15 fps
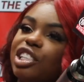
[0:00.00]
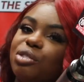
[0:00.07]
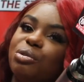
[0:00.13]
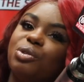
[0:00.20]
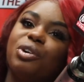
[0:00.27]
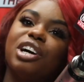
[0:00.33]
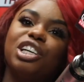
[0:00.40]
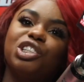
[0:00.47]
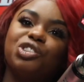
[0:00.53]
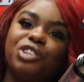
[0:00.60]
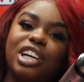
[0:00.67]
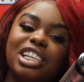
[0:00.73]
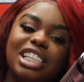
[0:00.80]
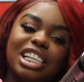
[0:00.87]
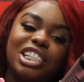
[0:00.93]
She was doing her
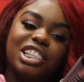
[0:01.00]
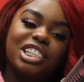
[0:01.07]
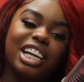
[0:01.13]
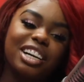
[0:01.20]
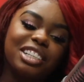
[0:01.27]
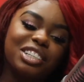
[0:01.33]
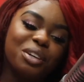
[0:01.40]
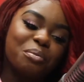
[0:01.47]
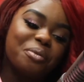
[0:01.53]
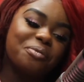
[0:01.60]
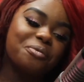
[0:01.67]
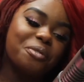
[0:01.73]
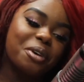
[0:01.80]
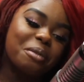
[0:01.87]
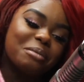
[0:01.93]
strut, then she turned into a
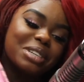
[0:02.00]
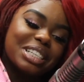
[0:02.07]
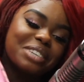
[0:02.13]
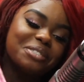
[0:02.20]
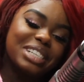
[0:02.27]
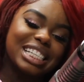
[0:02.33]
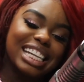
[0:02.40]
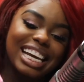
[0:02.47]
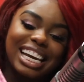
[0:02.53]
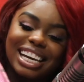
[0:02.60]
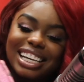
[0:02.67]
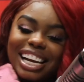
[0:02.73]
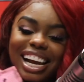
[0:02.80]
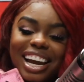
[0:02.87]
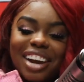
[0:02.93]
performance. It was
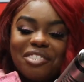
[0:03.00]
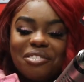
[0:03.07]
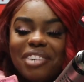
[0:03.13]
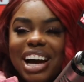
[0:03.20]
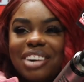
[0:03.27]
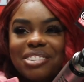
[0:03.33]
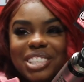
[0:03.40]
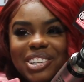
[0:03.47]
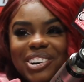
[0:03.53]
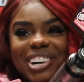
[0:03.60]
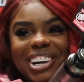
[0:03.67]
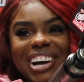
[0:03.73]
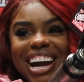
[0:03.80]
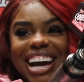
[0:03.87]
lit. Like, everybody was going